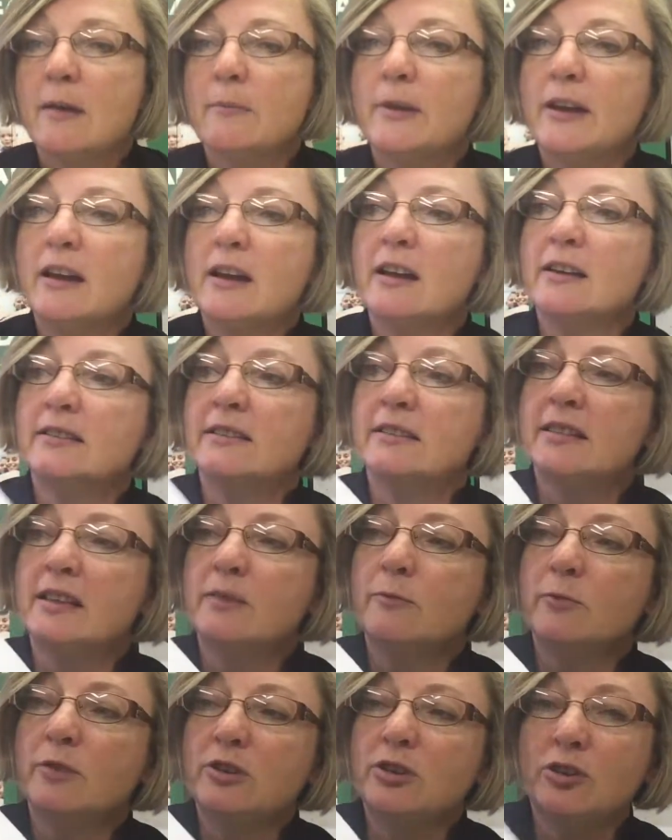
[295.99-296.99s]
because
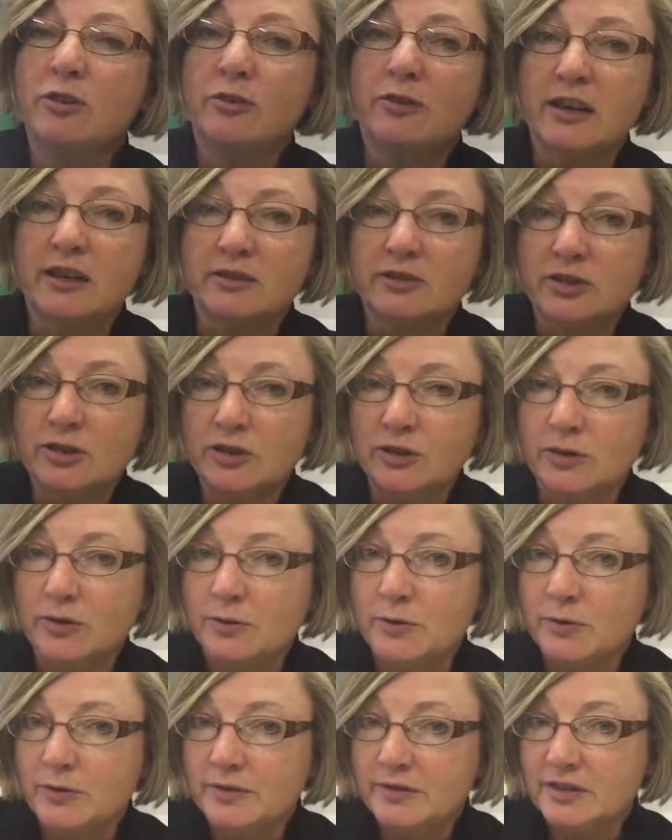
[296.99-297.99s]
then when you get
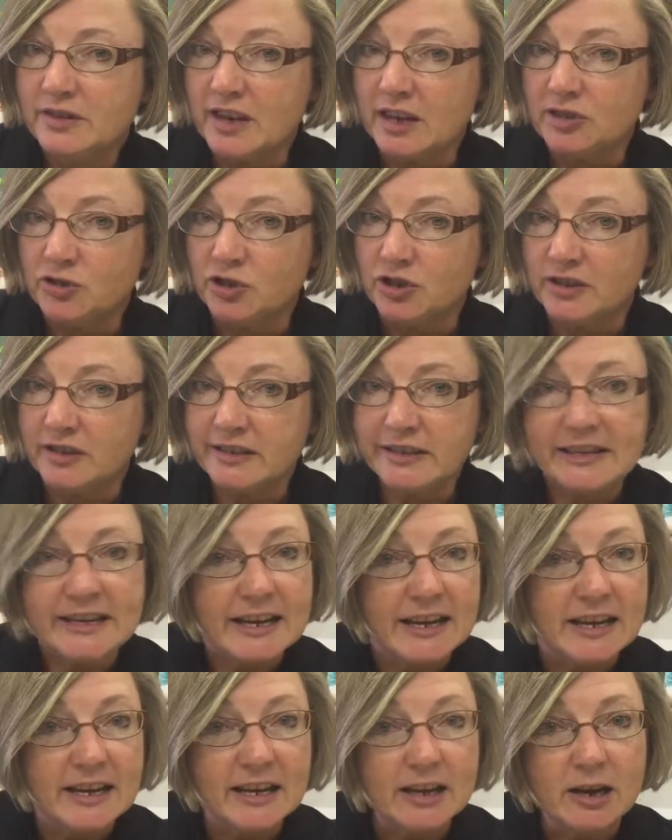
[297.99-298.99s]
to section
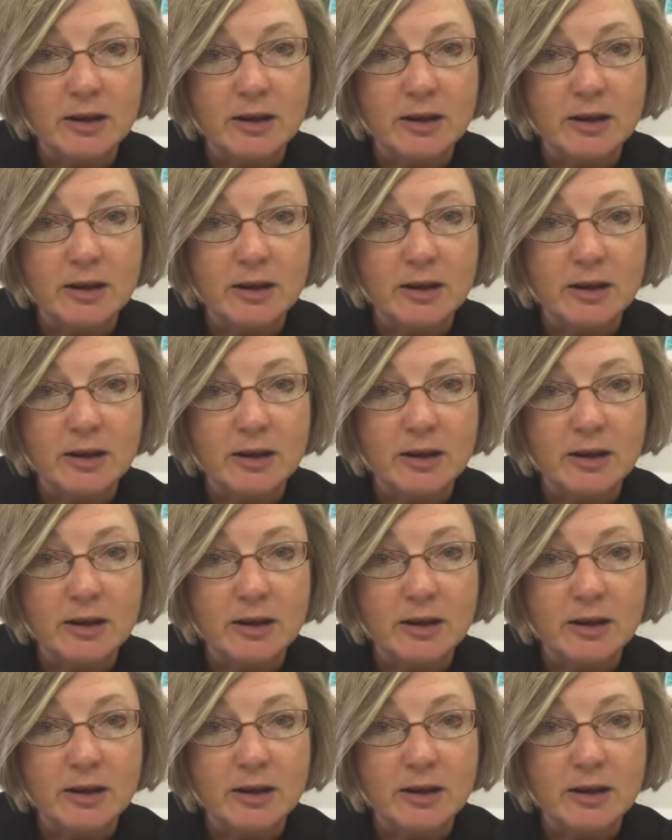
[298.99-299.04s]
D,